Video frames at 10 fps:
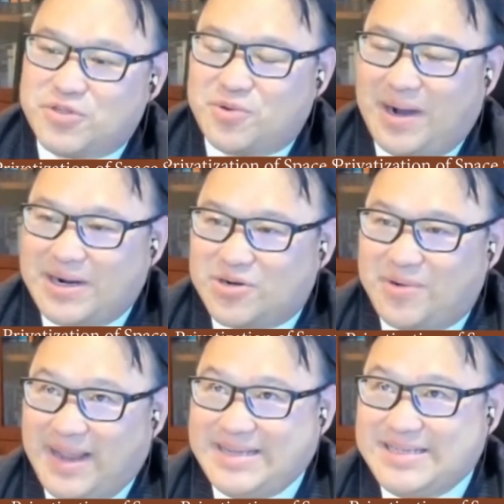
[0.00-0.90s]
to Article
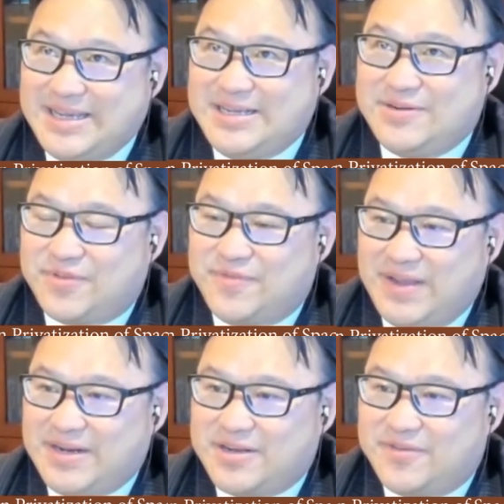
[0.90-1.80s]
18 of the
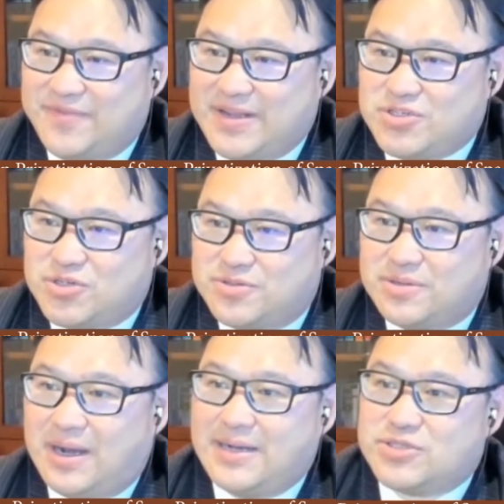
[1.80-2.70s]
Vienna Convention,
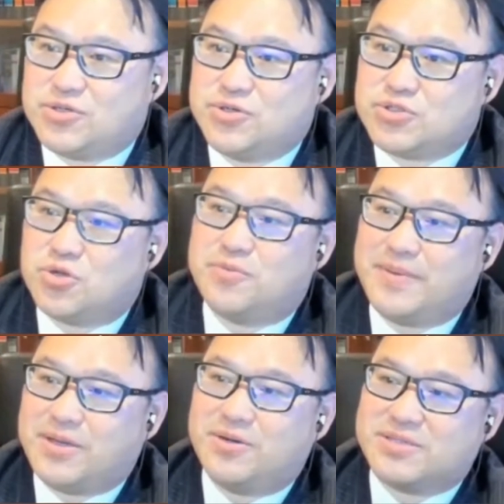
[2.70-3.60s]
I do so
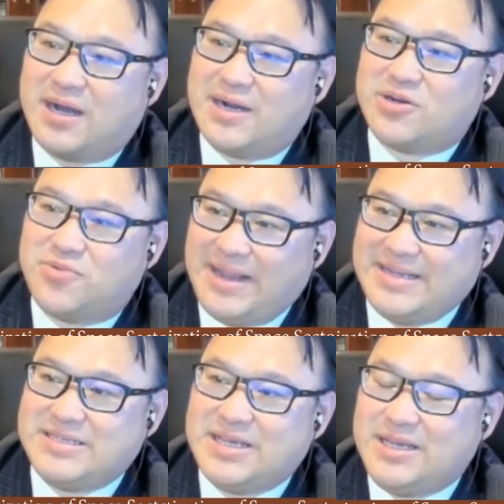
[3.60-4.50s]
because Article
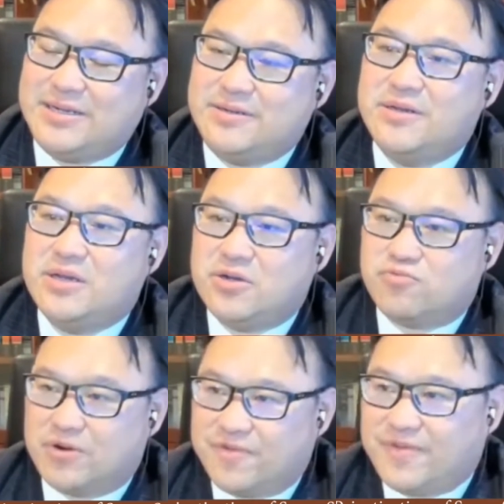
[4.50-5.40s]
18
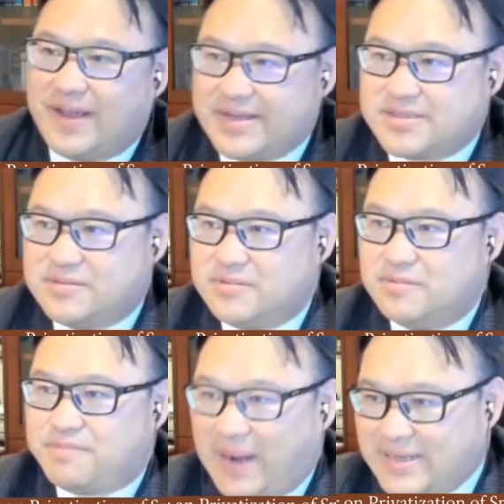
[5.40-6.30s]
reflects
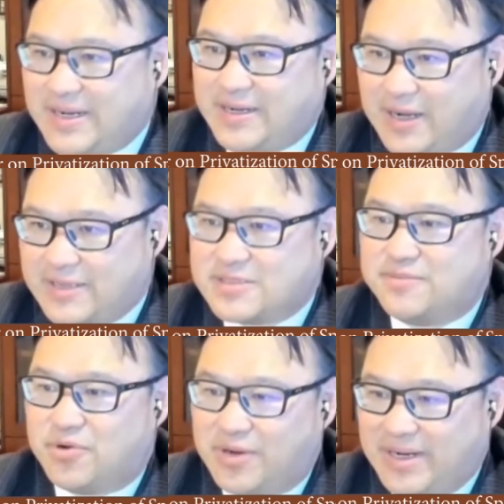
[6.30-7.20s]
binding
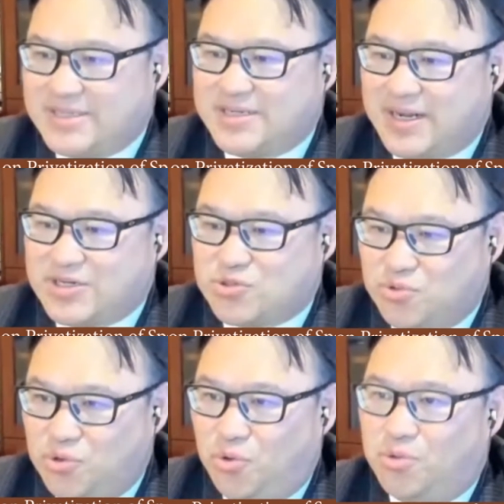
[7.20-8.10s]
customary
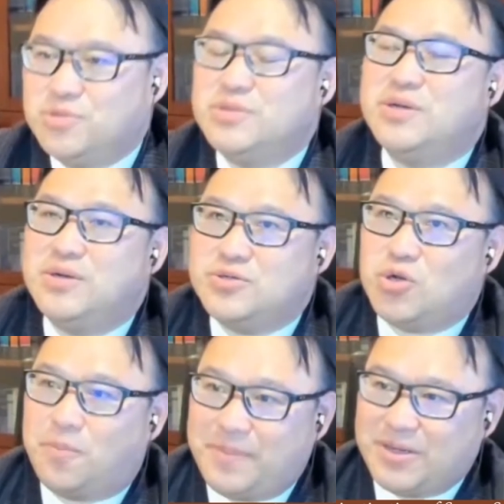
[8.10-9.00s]
international law,
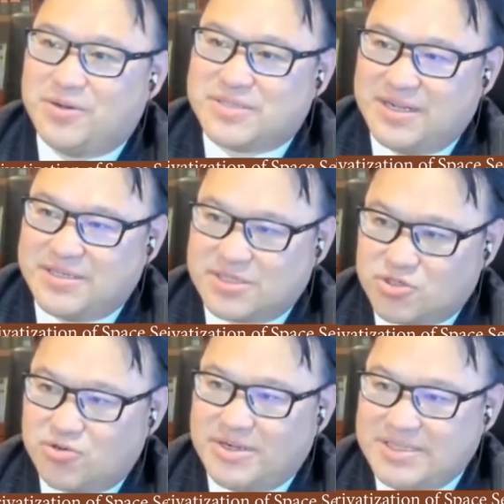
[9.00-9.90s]
not because it is a
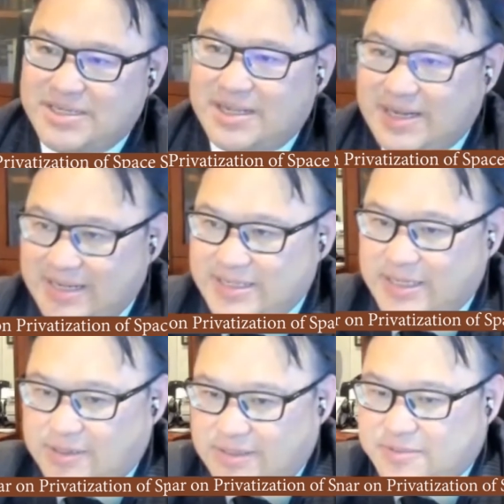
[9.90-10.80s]
treaty that
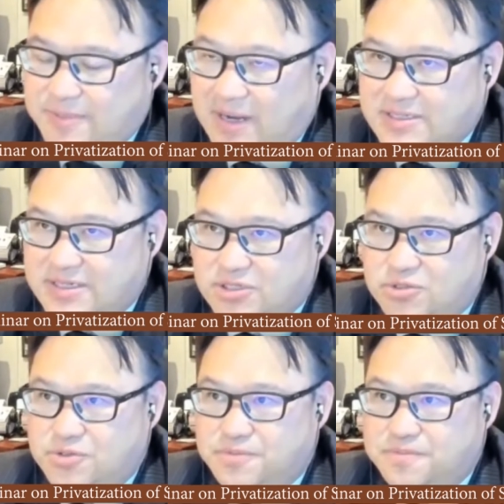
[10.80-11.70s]
India is party to.